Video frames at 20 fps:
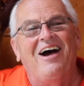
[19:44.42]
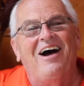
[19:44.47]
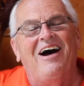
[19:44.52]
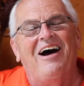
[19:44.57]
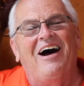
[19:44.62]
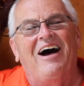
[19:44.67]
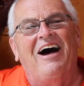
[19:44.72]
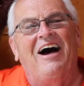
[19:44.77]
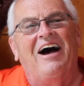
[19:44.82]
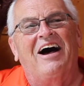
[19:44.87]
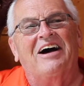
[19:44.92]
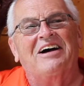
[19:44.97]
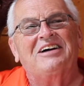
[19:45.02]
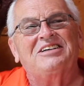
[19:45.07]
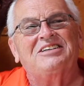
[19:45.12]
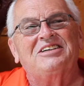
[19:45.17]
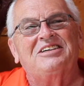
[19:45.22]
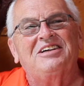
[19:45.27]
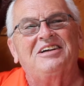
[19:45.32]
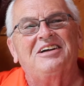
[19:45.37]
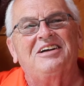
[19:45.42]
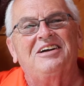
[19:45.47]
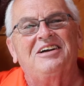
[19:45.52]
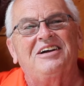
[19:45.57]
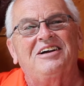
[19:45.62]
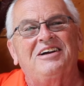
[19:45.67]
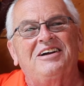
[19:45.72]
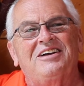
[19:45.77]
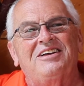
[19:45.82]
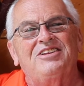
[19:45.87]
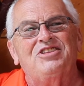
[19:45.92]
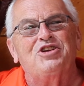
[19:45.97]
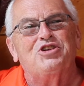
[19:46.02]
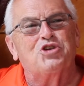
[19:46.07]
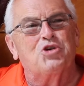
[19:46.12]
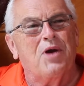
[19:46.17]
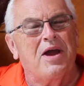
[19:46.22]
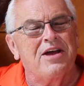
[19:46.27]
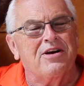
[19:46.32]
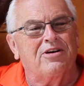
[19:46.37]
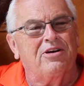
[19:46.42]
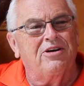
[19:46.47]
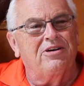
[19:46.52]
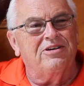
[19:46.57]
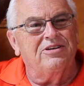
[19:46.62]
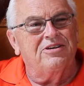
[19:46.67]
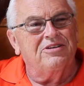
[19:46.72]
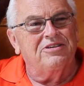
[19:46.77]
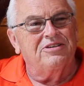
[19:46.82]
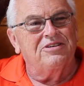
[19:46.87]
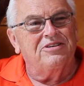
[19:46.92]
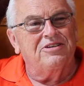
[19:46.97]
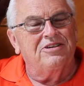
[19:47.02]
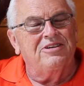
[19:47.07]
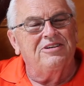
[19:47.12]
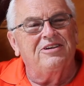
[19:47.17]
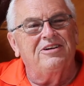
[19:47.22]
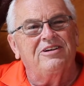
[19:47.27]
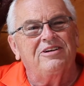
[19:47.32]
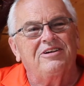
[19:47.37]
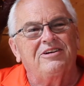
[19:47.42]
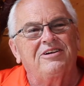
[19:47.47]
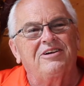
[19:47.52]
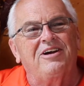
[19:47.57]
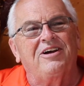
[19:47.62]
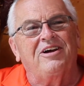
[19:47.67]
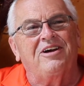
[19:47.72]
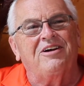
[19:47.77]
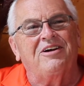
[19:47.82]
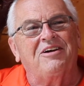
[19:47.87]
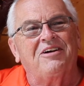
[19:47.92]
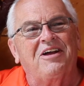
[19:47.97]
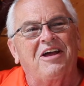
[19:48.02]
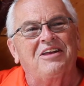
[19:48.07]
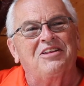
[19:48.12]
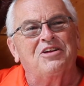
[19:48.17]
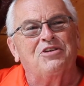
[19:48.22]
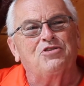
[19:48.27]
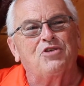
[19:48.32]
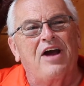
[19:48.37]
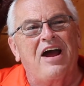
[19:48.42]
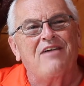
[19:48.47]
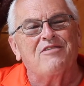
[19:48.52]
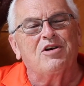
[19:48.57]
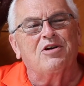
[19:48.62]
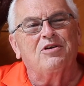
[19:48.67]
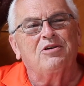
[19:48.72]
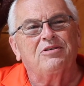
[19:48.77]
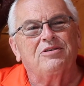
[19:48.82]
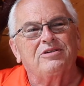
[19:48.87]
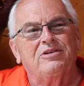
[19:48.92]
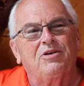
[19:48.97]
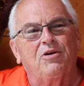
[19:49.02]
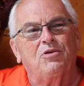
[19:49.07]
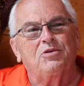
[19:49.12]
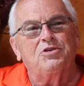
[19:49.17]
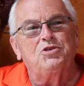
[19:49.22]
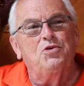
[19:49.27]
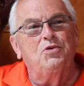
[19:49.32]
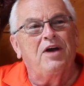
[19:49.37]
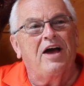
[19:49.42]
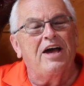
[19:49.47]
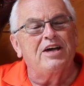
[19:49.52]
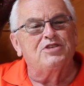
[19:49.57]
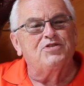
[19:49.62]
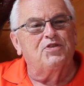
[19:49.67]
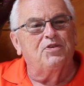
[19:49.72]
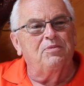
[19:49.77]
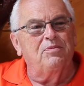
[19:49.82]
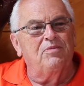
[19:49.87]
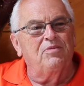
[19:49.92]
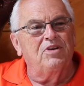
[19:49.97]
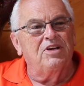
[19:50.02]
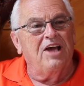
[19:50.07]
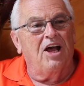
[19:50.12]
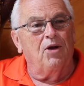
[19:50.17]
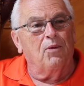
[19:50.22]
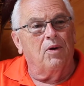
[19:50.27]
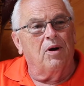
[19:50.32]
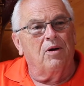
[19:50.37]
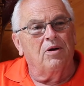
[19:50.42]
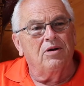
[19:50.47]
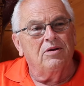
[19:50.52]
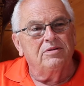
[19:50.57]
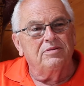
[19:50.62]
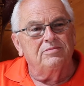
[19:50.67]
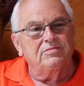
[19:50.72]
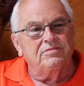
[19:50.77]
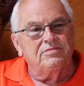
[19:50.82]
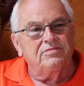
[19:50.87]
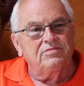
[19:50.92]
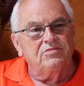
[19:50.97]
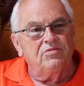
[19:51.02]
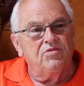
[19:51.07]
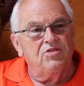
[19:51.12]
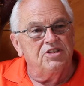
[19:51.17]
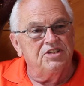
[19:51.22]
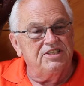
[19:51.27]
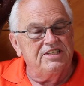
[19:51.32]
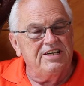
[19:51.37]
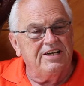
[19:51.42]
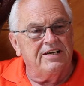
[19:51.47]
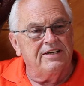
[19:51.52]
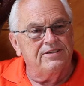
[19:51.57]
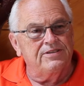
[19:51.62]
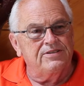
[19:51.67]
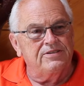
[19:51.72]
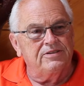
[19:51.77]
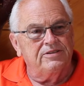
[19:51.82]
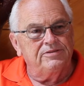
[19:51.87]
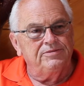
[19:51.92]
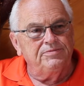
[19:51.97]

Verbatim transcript: The trainer and the driver, there were two guys from Delaware, the Chigs.